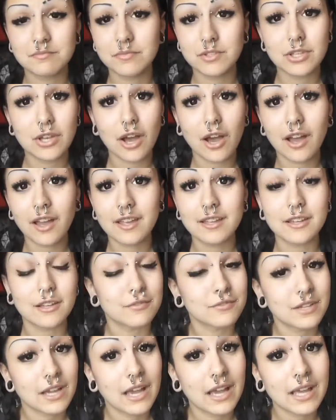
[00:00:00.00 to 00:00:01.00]
not
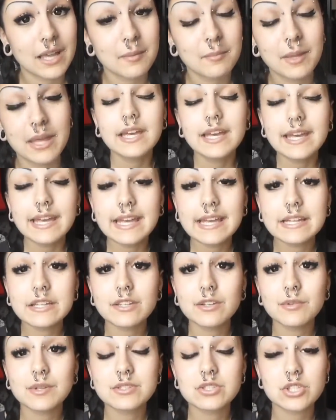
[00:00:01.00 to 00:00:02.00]
enough time, and
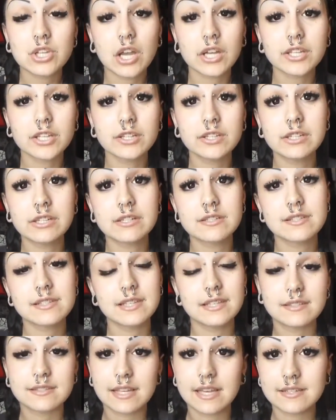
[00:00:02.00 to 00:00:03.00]
you can shock your ears
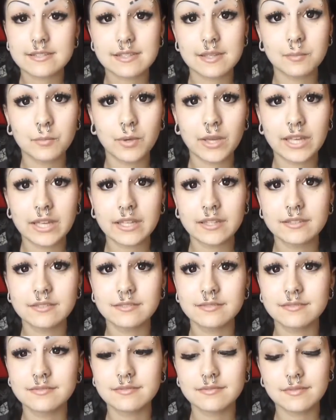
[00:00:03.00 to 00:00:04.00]
the exact same way
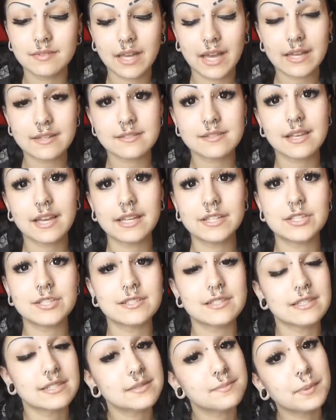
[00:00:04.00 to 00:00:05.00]
as I
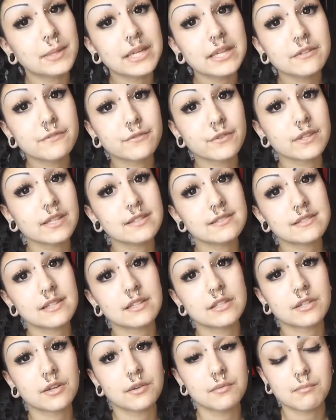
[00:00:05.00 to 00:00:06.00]
just explained for the
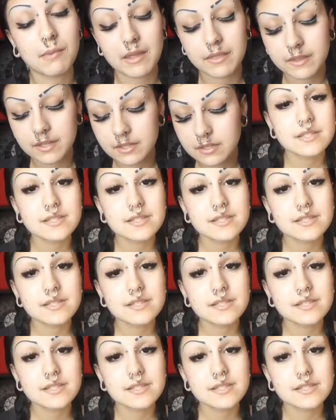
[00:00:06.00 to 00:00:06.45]
silicone method.